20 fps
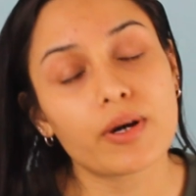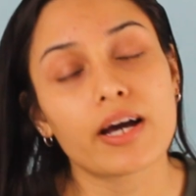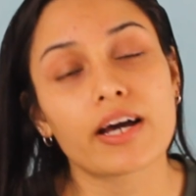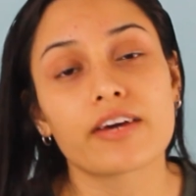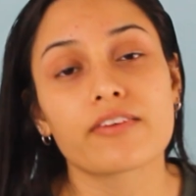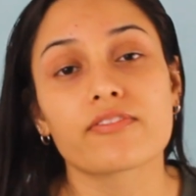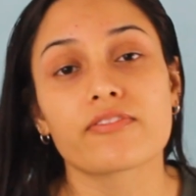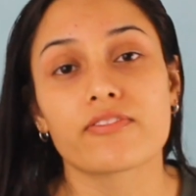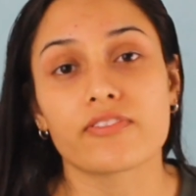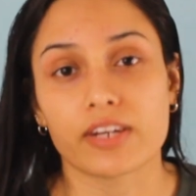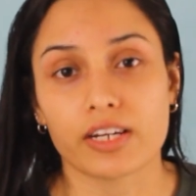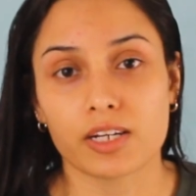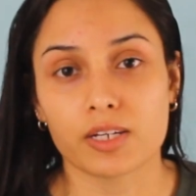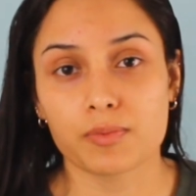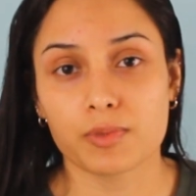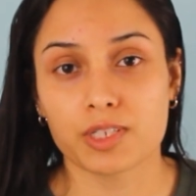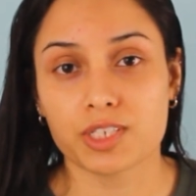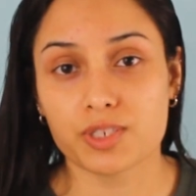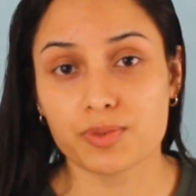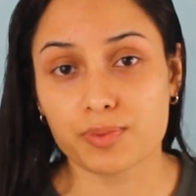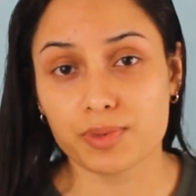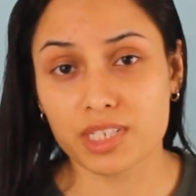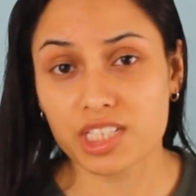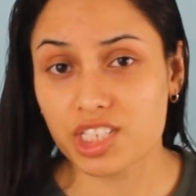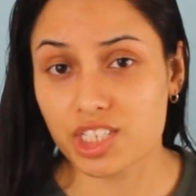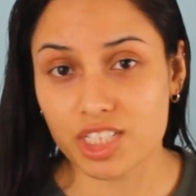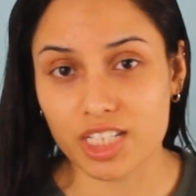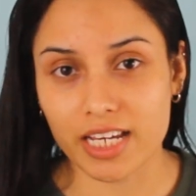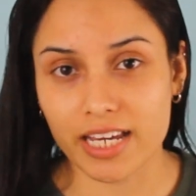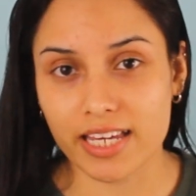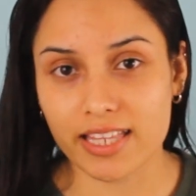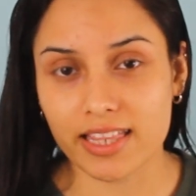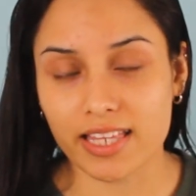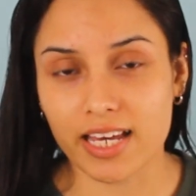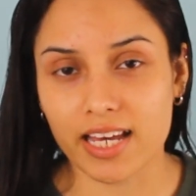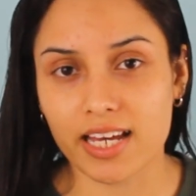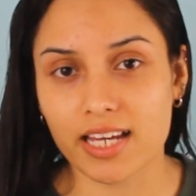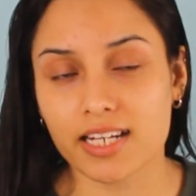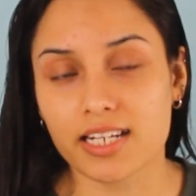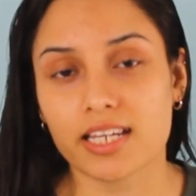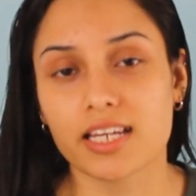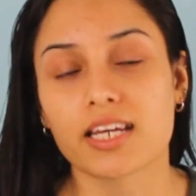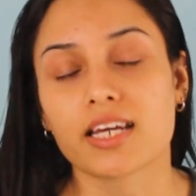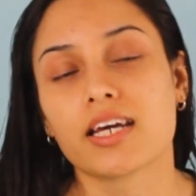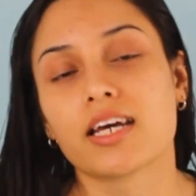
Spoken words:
I very much appreciate that.